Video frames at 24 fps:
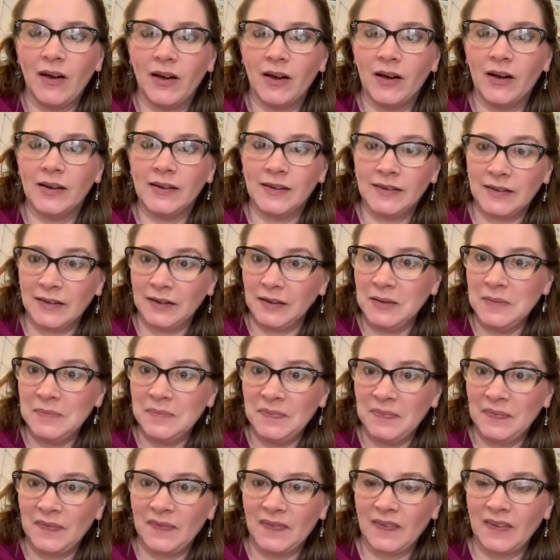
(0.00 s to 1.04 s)
Honestly,
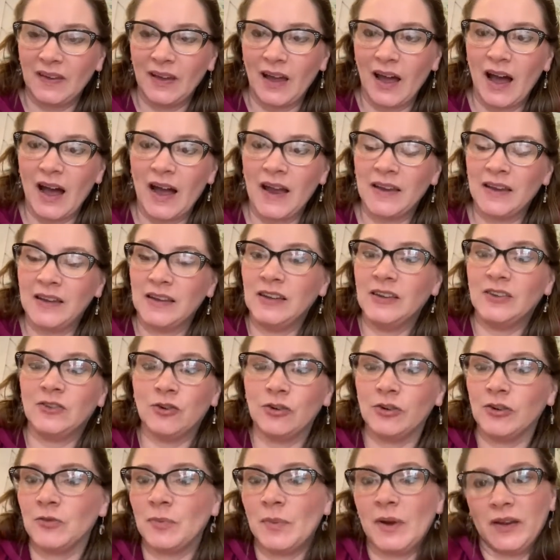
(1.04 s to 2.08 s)
Easter
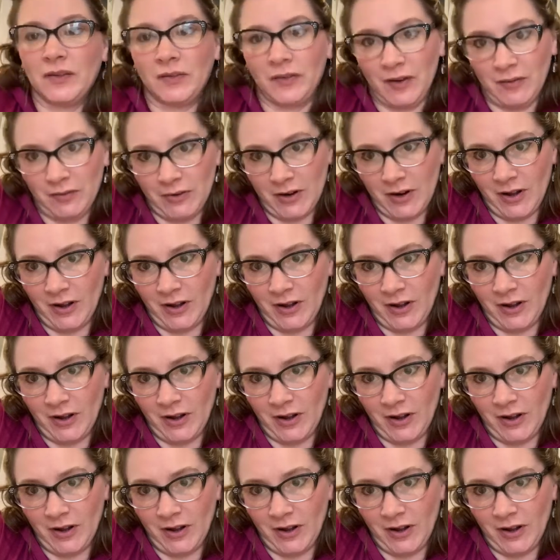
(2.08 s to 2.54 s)
is my favorite